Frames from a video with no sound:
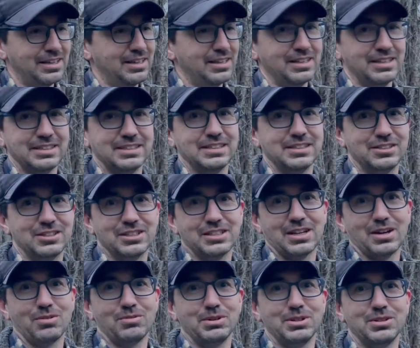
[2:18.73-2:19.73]
this is just
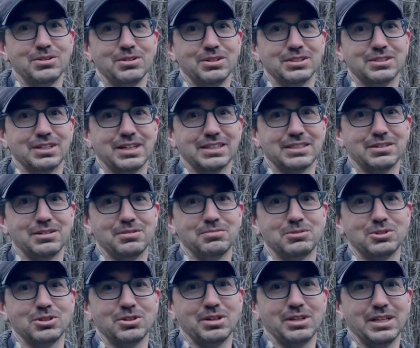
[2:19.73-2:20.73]
how we do it, so
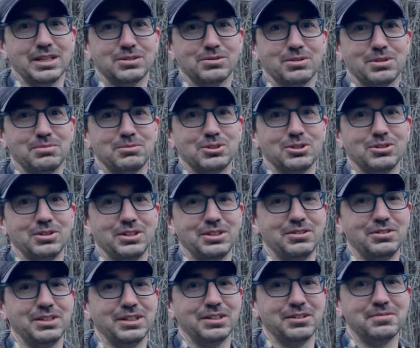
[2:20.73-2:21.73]
that's what I'm showing you
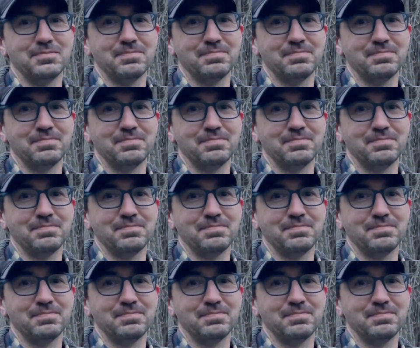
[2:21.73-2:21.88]
here.